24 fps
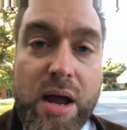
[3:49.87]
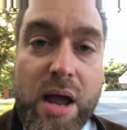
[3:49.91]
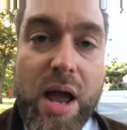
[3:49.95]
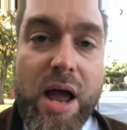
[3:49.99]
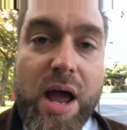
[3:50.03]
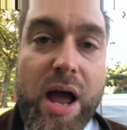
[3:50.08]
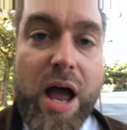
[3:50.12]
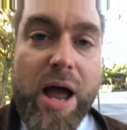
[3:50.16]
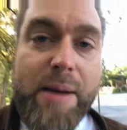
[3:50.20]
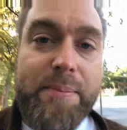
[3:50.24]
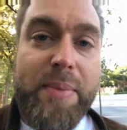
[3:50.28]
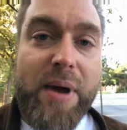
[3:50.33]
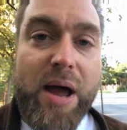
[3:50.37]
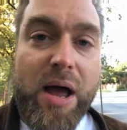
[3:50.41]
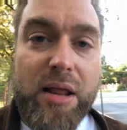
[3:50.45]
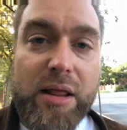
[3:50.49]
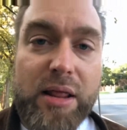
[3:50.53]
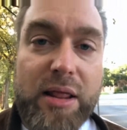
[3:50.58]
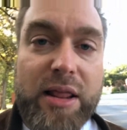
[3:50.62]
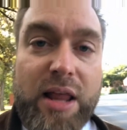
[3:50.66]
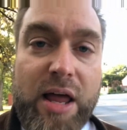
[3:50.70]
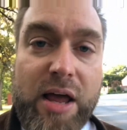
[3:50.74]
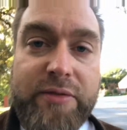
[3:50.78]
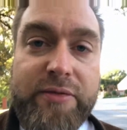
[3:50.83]
about
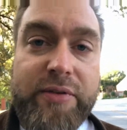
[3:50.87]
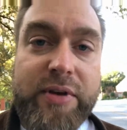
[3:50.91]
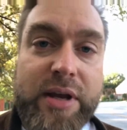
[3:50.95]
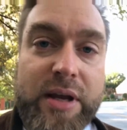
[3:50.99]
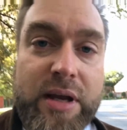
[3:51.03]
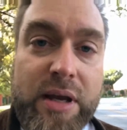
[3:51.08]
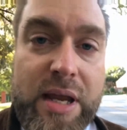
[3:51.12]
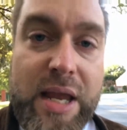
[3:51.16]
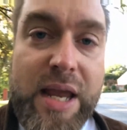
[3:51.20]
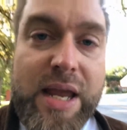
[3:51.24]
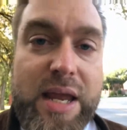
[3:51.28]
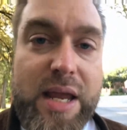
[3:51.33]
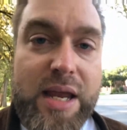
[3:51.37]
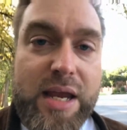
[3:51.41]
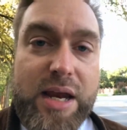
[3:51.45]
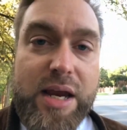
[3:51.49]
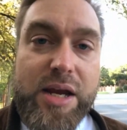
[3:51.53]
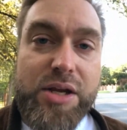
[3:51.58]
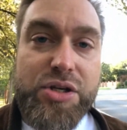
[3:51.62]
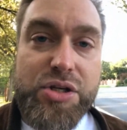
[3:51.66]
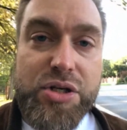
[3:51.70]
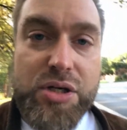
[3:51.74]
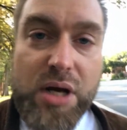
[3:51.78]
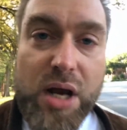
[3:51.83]
loving
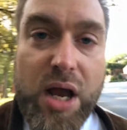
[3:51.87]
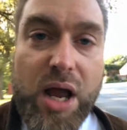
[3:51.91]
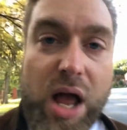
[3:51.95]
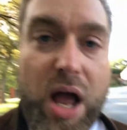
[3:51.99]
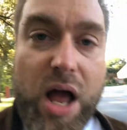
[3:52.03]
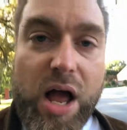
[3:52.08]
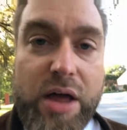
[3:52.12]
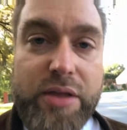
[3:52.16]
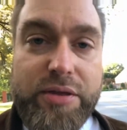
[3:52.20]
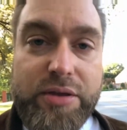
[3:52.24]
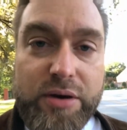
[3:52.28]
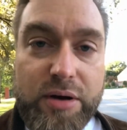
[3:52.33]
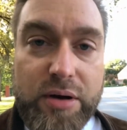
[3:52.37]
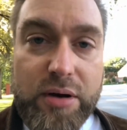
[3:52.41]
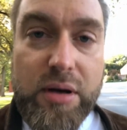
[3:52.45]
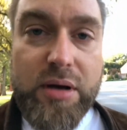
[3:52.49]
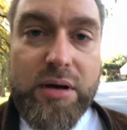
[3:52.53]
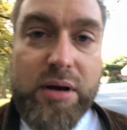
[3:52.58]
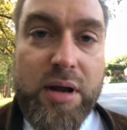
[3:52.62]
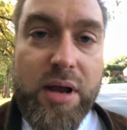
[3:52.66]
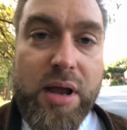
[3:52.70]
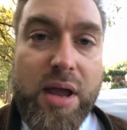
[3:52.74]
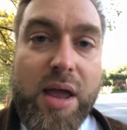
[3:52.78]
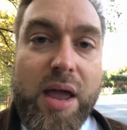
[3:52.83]
each other.
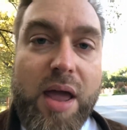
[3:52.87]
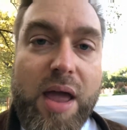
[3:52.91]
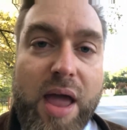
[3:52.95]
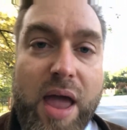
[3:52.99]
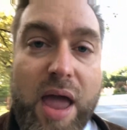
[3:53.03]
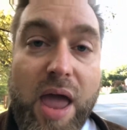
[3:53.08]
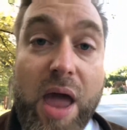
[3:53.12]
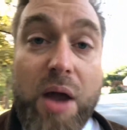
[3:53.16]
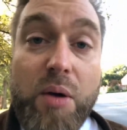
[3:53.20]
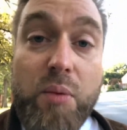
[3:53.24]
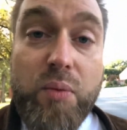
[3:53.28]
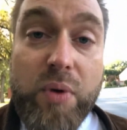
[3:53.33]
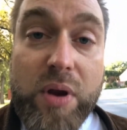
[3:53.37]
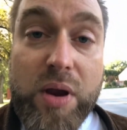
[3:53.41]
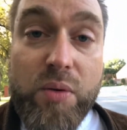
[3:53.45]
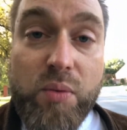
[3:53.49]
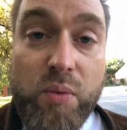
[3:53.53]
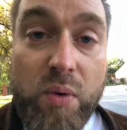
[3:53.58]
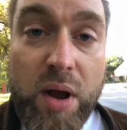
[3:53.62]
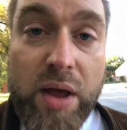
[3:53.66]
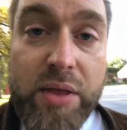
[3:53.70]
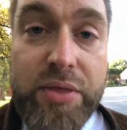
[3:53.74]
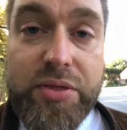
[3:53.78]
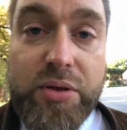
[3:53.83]
And we
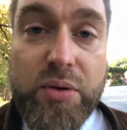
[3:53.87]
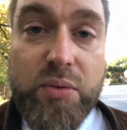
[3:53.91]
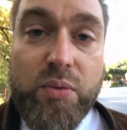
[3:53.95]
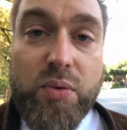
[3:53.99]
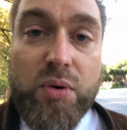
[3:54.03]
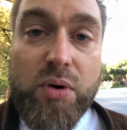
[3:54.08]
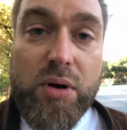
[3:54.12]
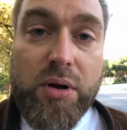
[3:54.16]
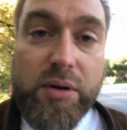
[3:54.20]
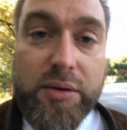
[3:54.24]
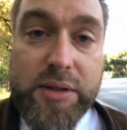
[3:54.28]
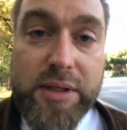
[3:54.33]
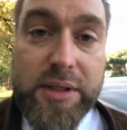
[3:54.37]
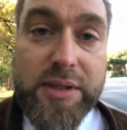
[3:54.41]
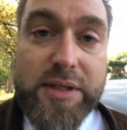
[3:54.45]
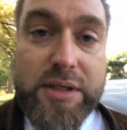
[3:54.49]
want the world to